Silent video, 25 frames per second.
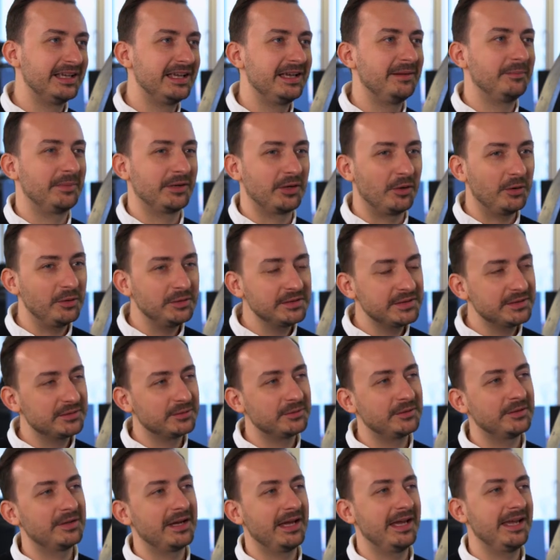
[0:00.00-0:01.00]
but
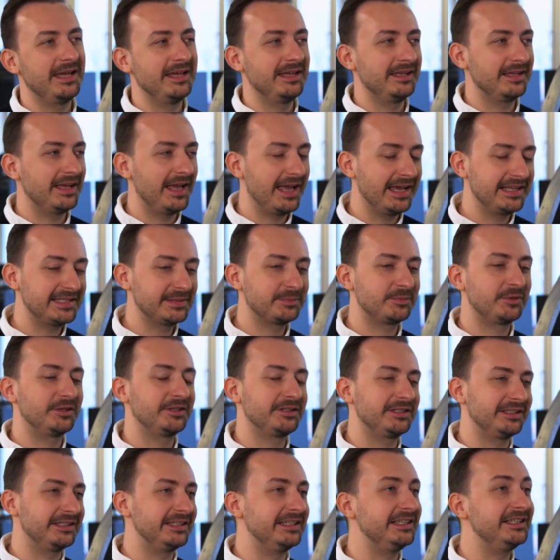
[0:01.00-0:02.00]
also an expert
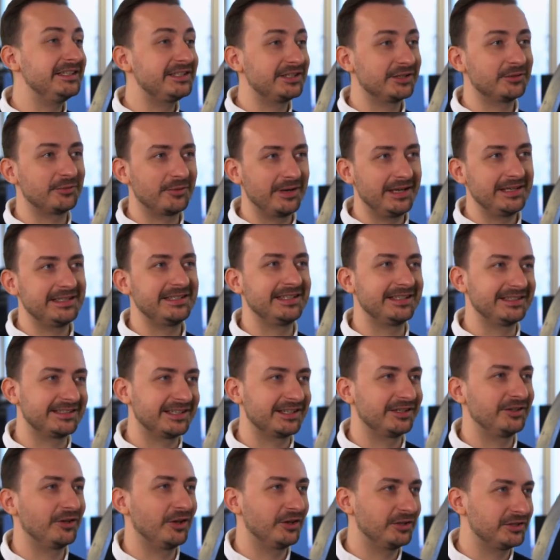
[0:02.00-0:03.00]
in integrating
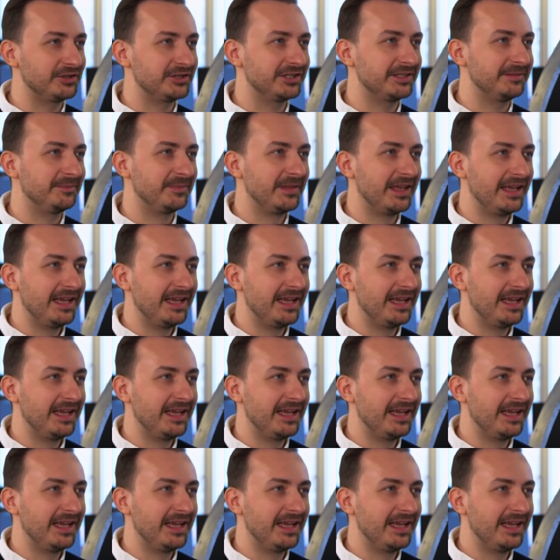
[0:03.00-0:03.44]
technology.